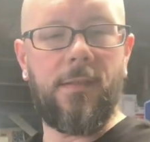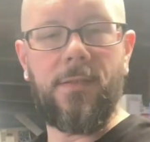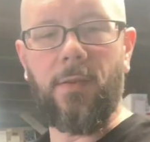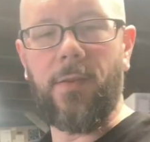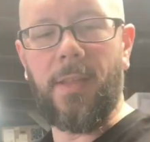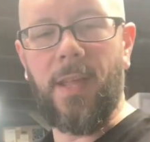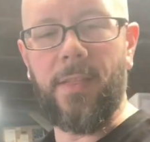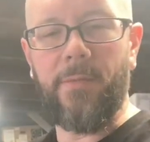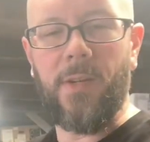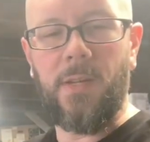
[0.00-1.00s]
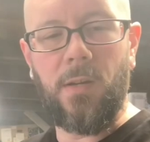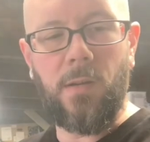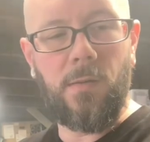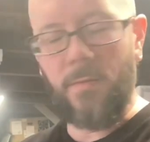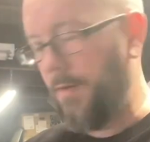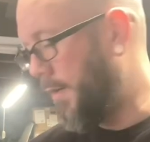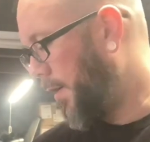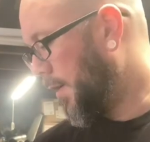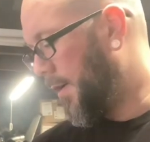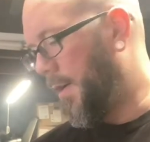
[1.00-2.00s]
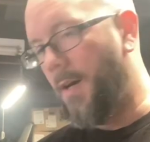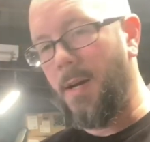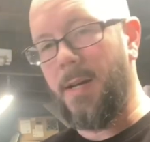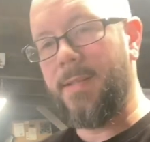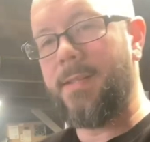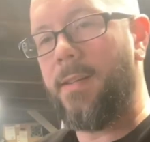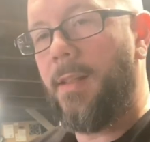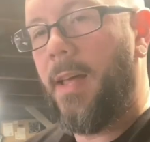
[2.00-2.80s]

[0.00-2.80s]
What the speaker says: Showed you that in the video. I still